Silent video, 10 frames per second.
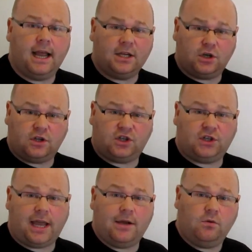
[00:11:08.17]
and so the
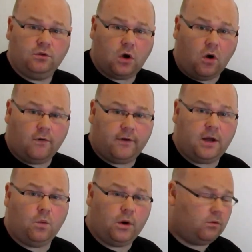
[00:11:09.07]
sales of
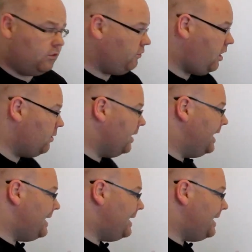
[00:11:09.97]
it will grow.